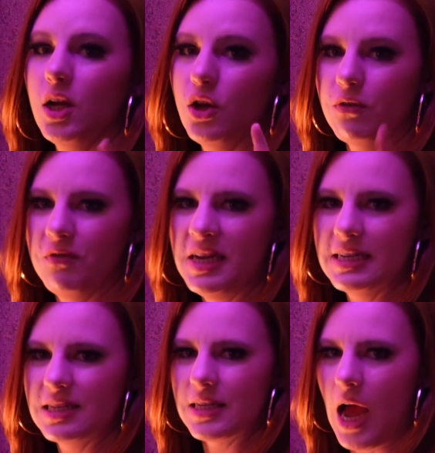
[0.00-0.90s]
Your
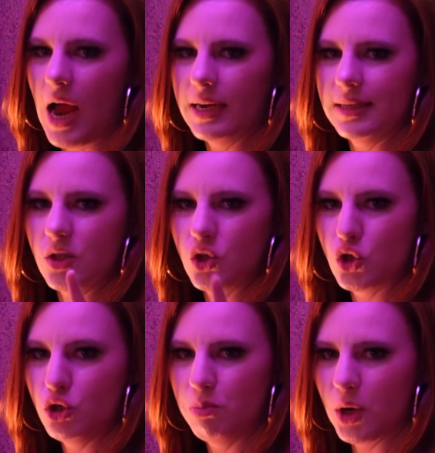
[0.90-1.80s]
Venus sign is
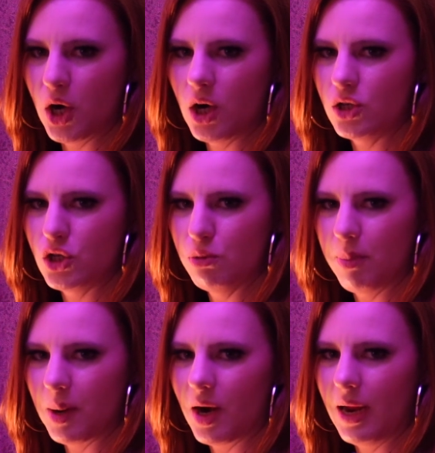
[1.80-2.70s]
super
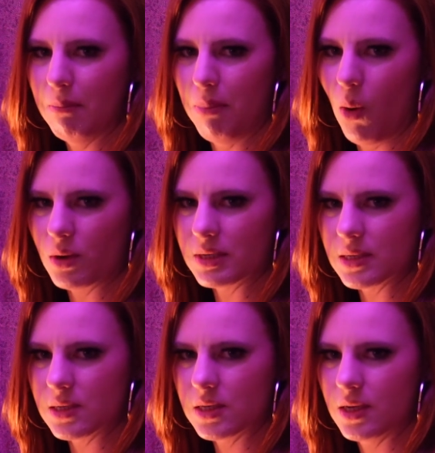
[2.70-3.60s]
duper
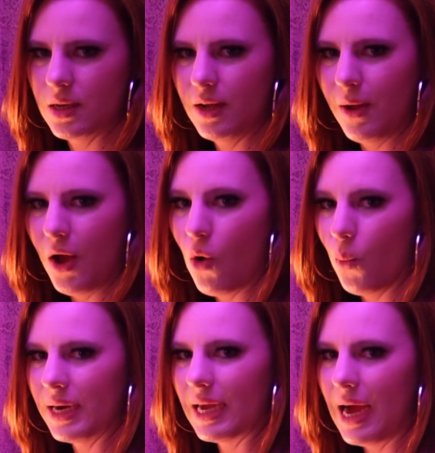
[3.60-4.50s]
important
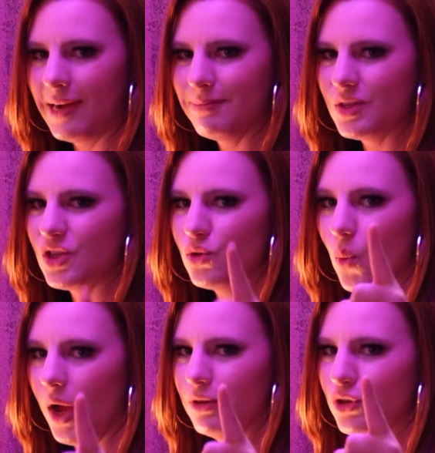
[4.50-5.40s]
when it comes to
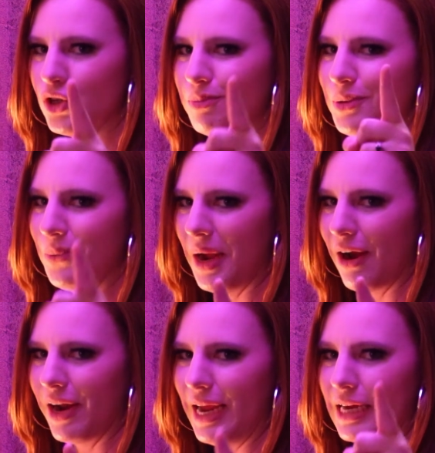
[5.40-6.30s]
what you should be
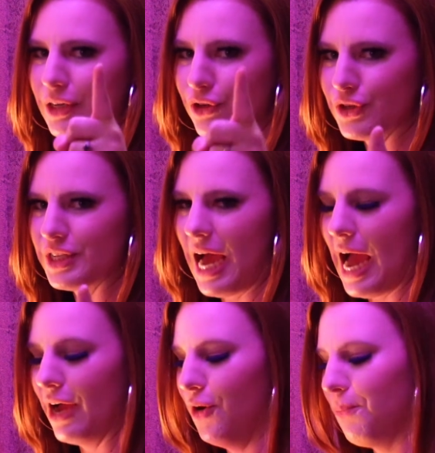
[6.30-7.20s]
wearing and your
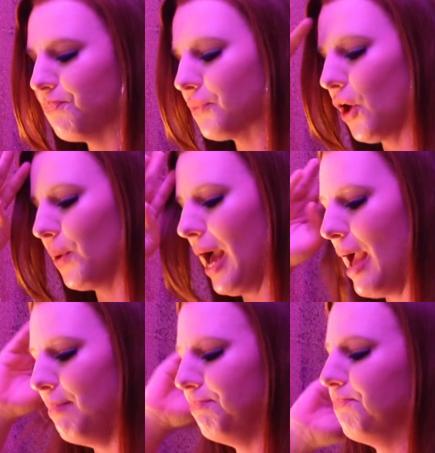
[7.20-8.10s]
style. Okay?